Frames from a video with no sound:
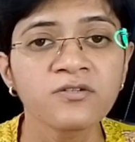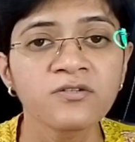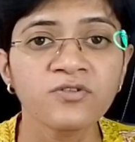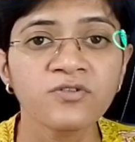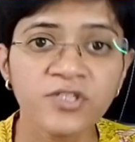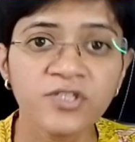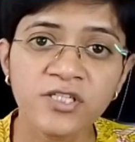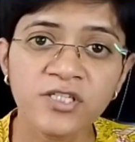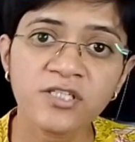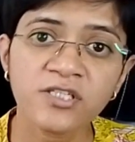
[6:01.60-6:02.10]
So
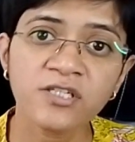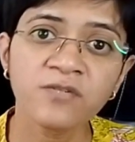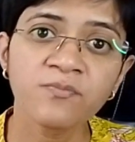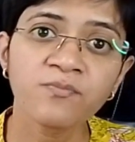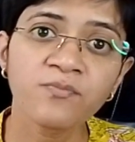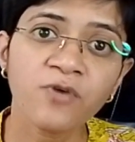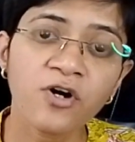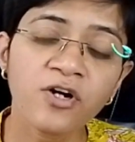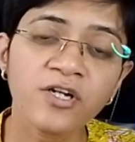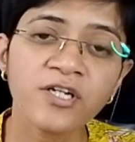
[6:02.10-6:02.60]
it is
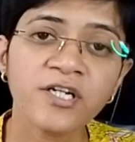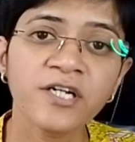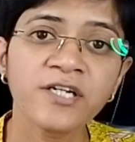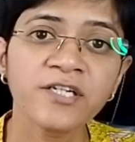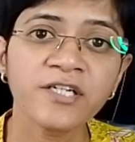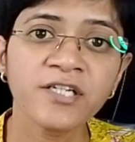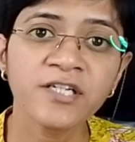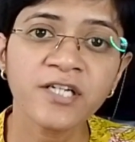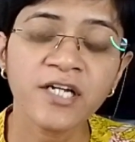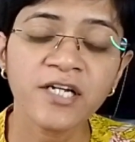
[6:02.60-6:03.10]
important
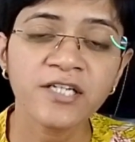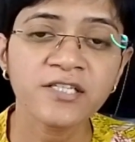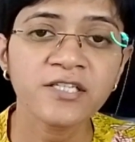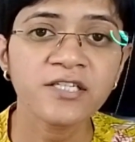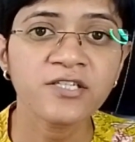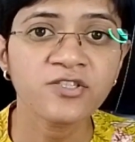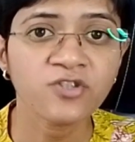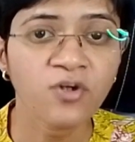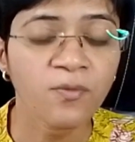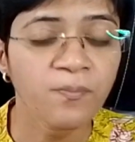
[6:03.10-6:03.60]
in
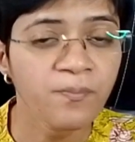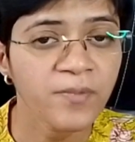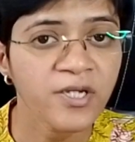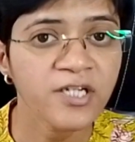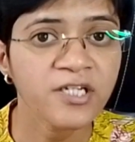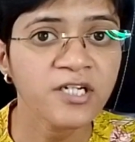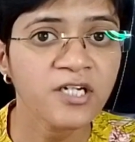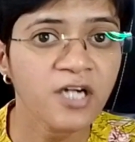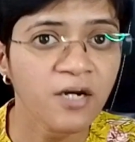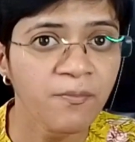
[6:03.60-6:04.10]
cases of
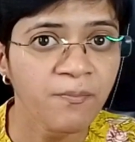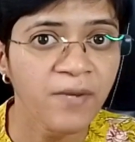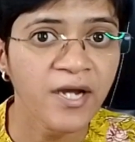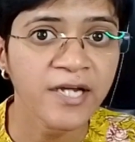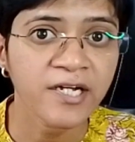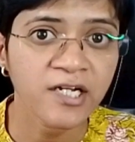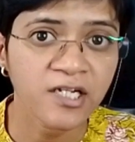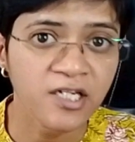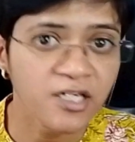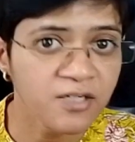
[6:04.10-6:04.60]
periapical